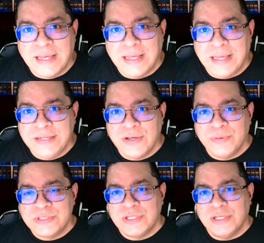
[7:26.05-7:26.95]
I
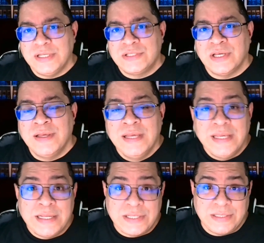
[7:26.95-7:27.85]
know
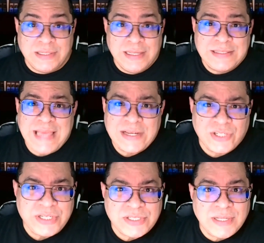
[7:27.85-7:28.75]
it's
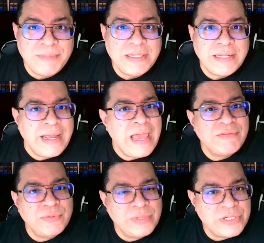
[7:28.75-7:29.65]
actually something that I
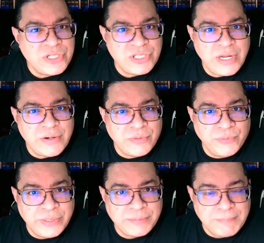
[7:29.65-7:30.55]
haven't really shared
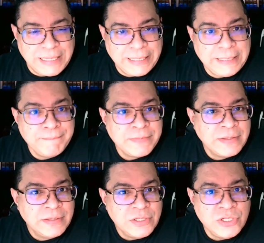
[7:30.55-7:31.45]
with my
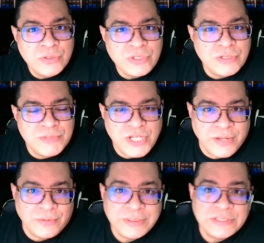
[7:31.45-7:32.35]
YouTube
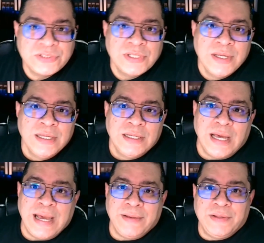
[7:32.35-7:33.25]
channel. It's
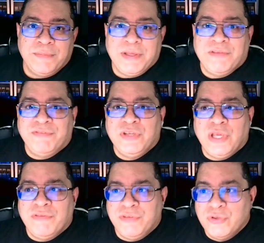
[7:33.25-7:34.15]

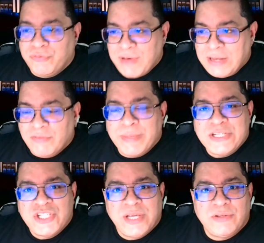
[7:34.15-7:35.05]
if you follow my
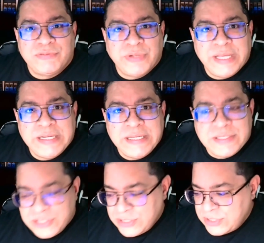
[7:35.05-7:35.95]
channel for any
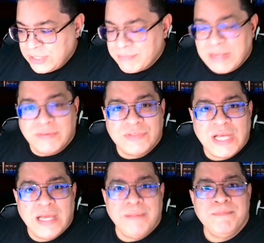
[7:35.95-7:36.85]
existing amount of
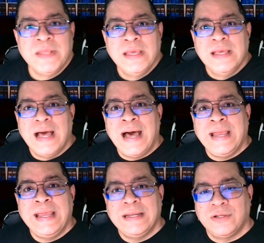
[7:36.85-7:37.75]
time, I
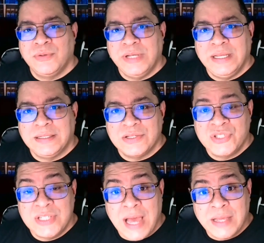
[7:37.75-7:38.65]
had created
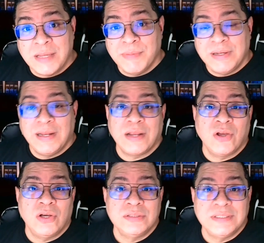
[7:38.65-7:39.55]
this document and I
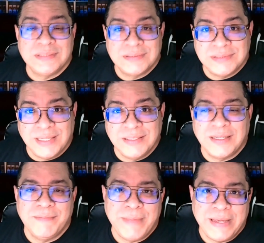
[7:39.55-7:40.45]
called it the 10
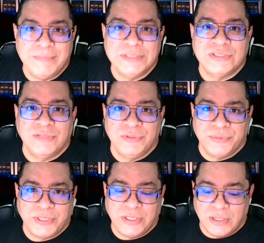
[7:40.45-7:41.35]
Commandments of the
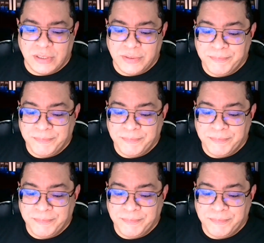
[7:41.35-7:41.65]
Rookie Card.